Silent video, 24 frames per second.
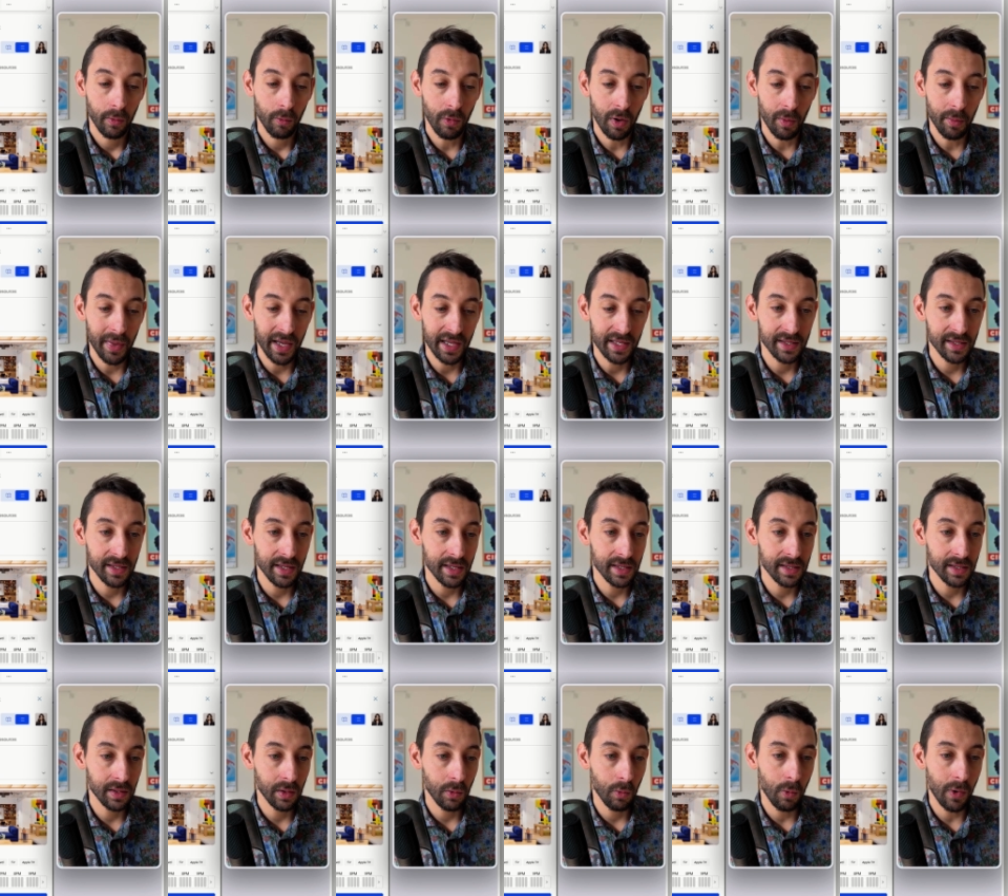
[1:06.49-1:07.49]
What makes
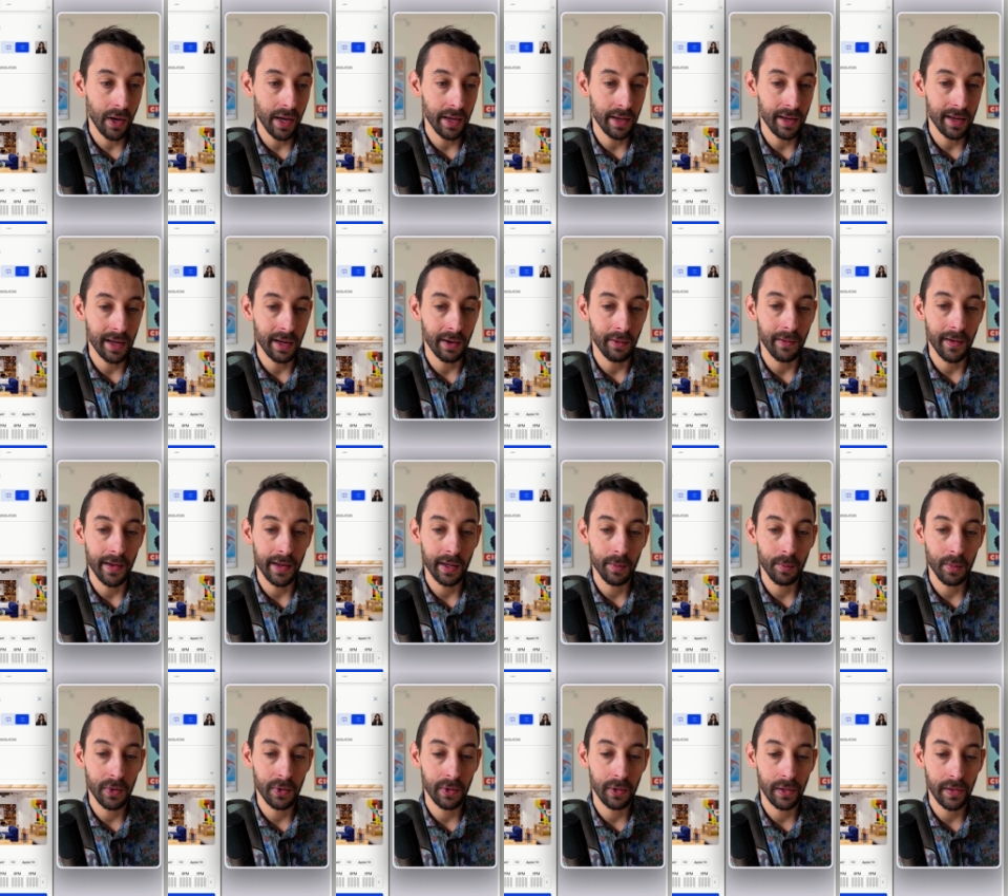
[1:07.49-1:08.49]
this quite
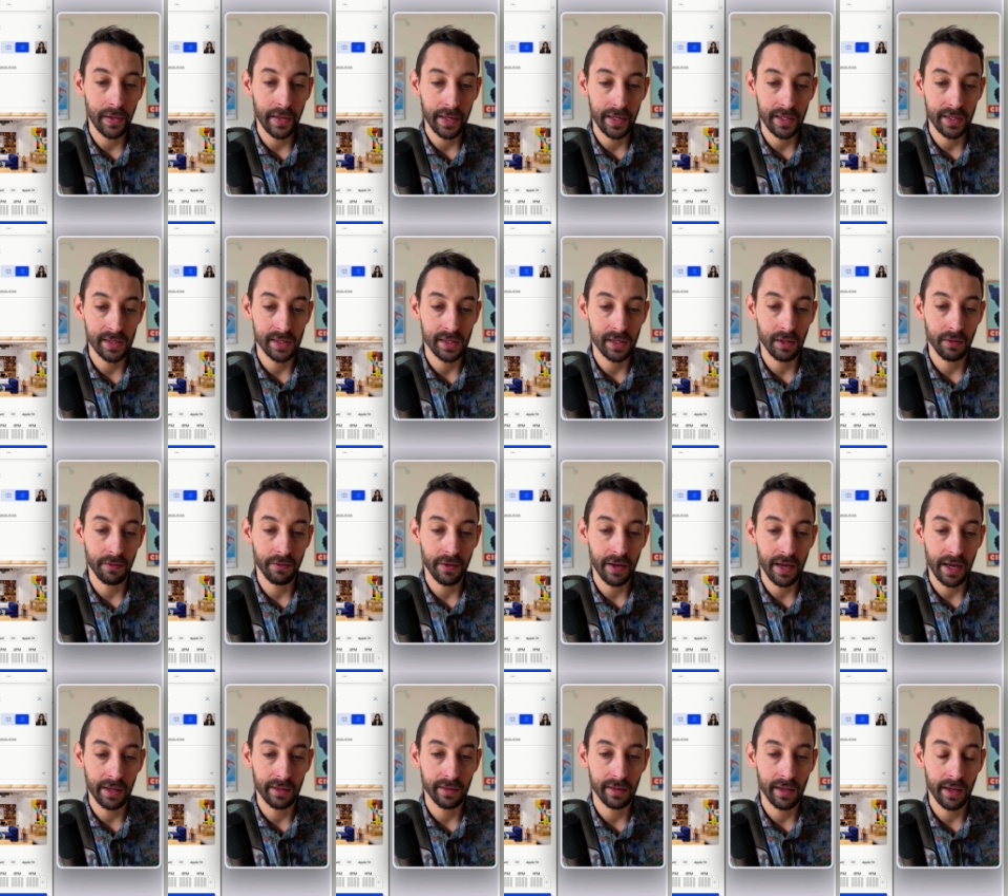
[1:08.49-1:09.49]
incredible is the
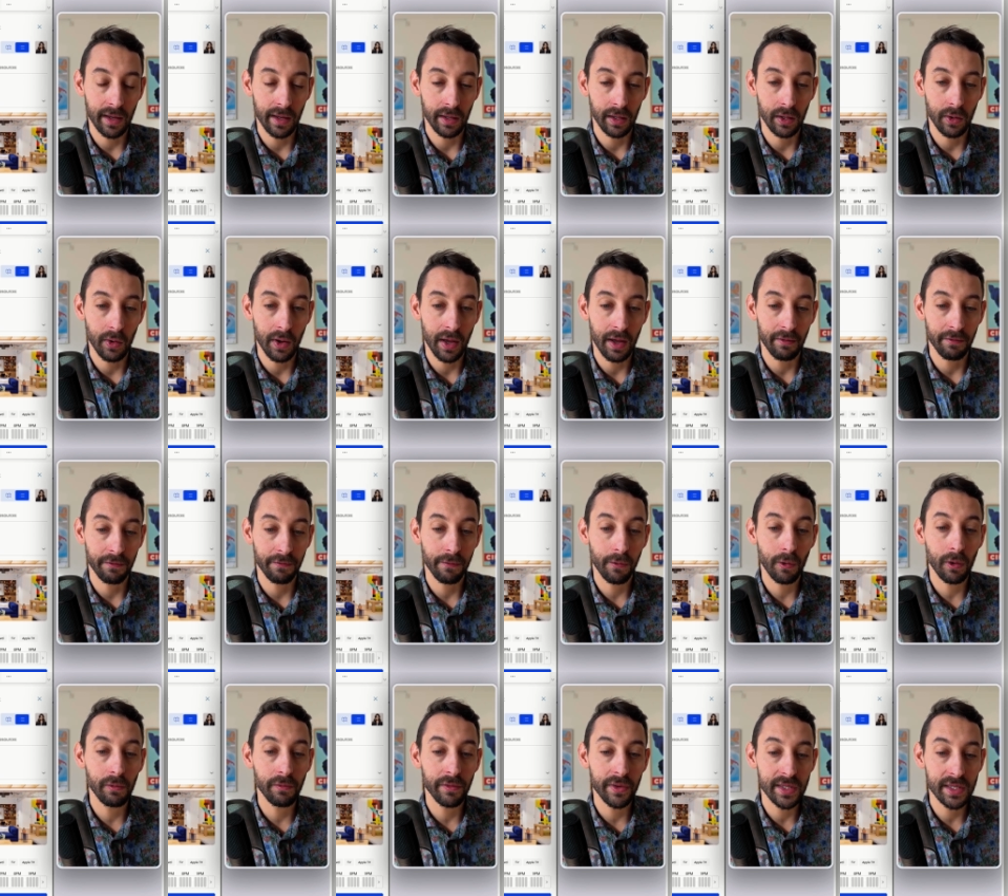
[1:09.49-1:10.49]
fact that you have
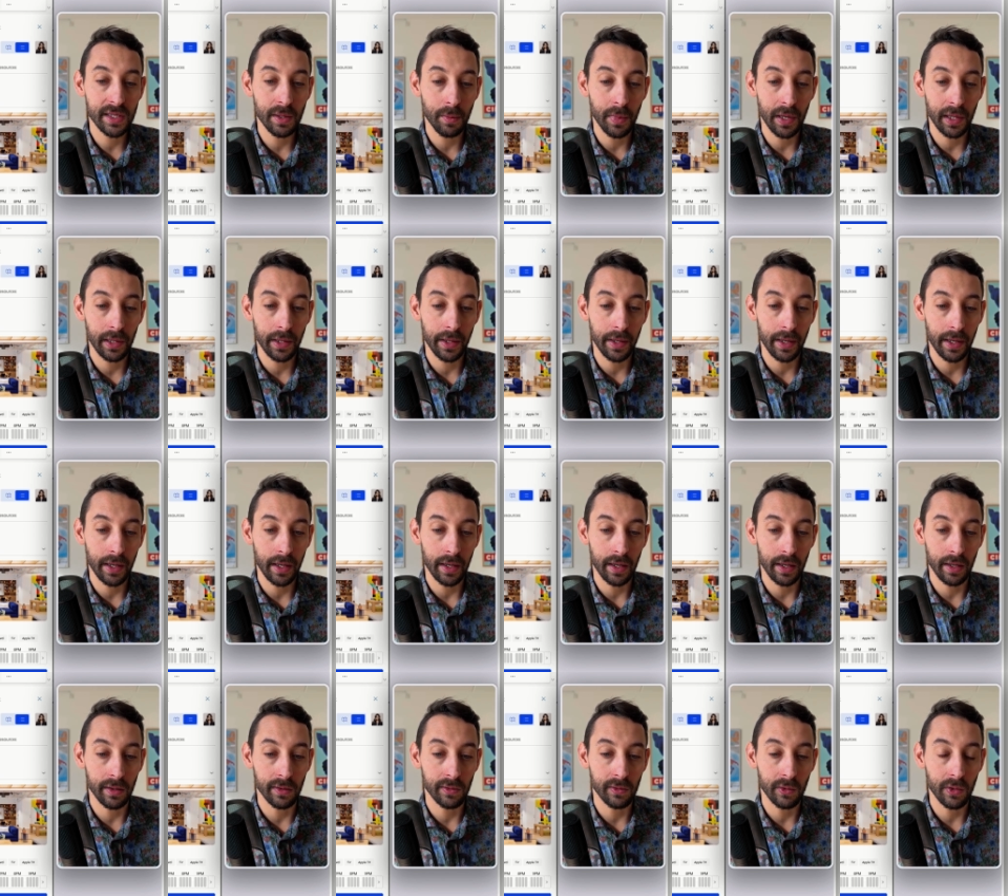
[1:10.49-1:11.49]
full visibility
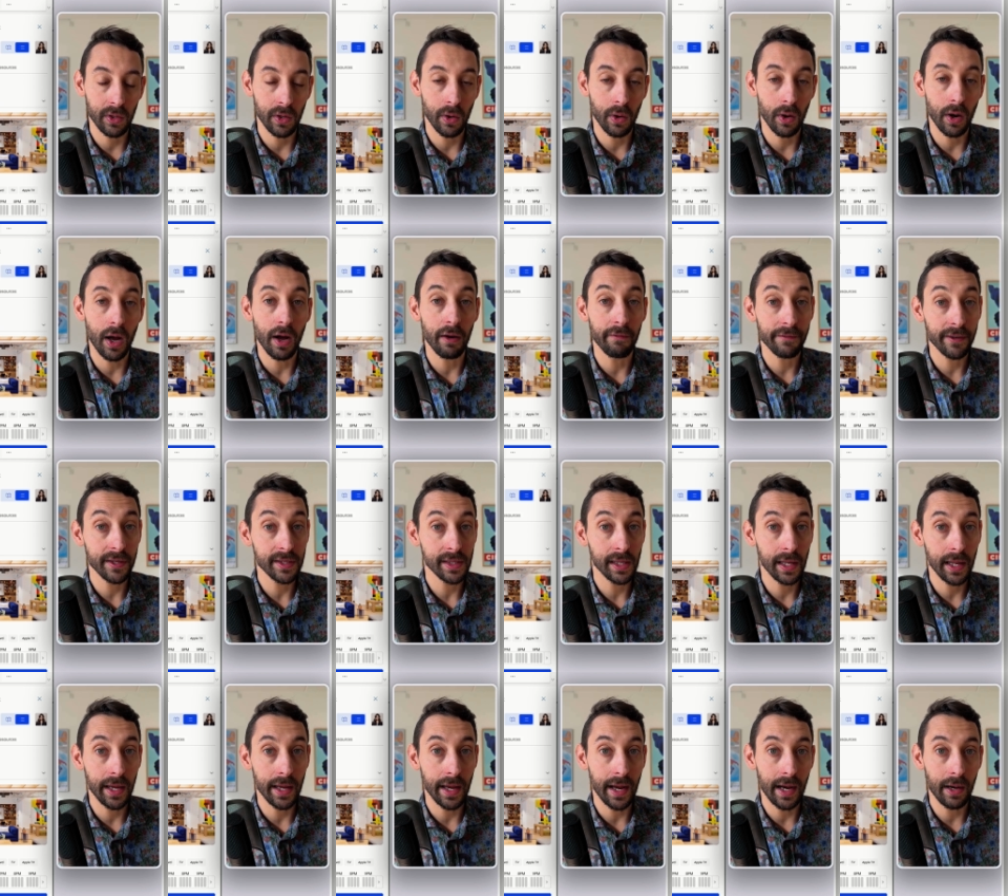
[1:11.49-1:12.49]
into your office
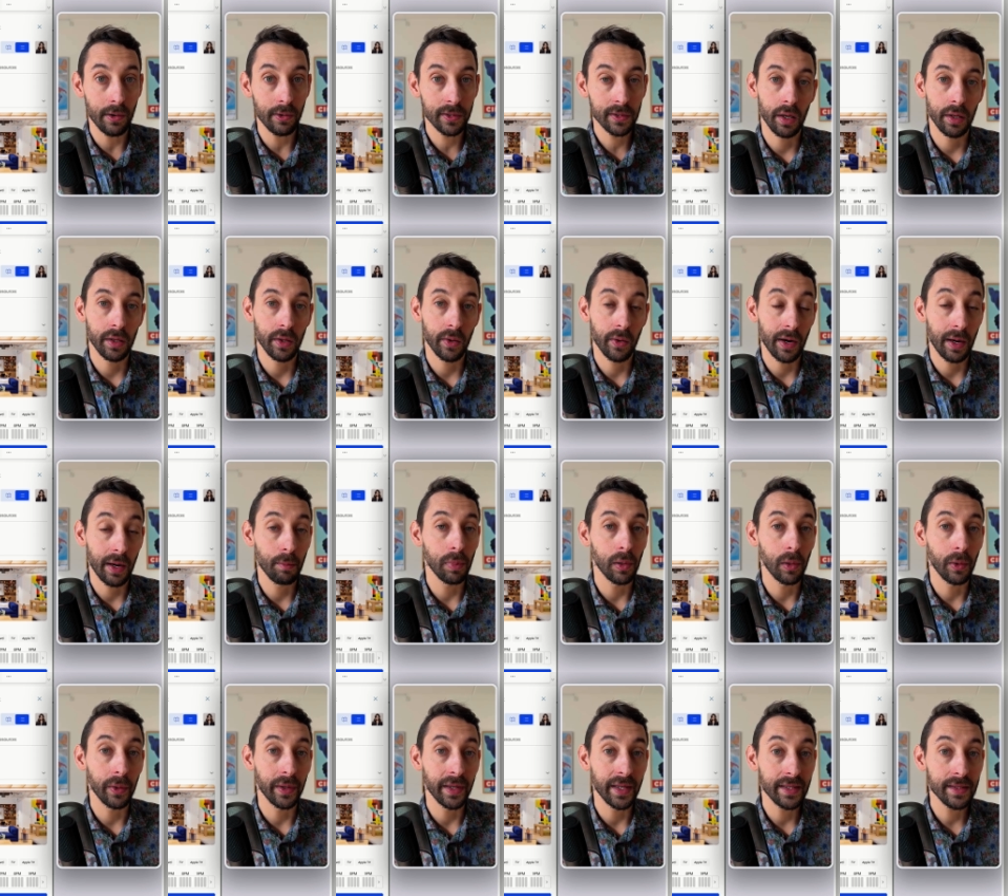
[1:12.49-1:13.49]
layout, your
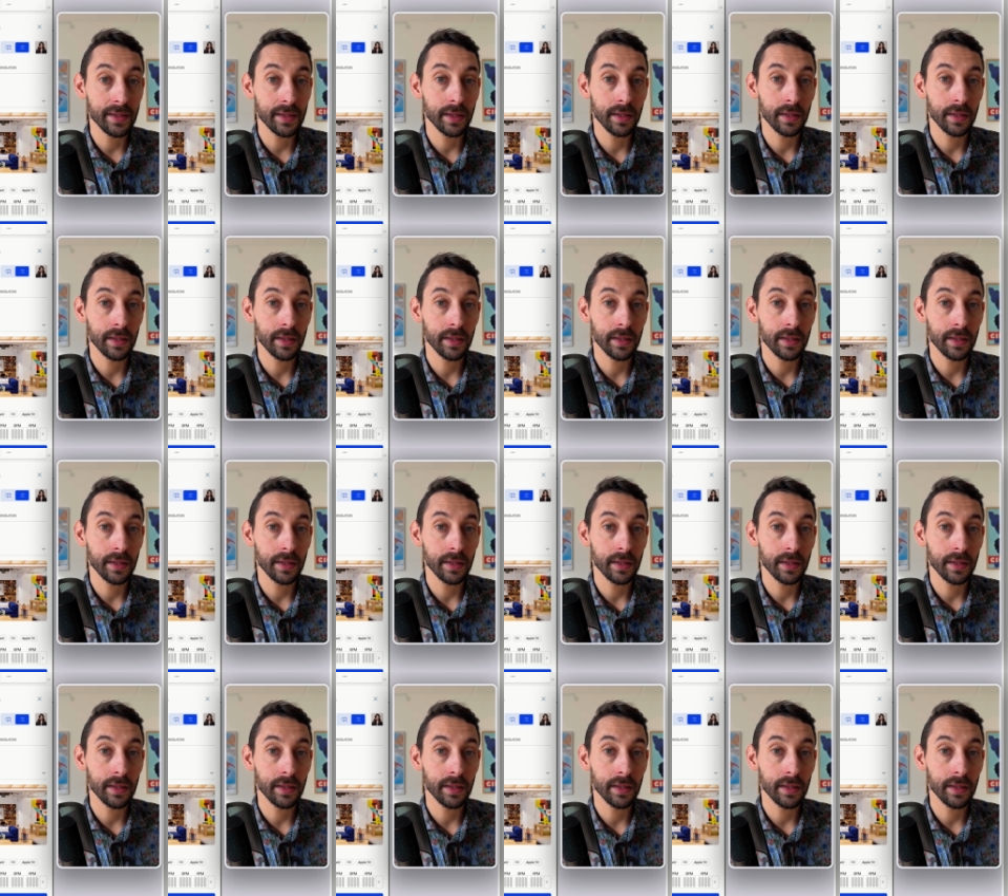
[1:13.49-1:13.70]
employees'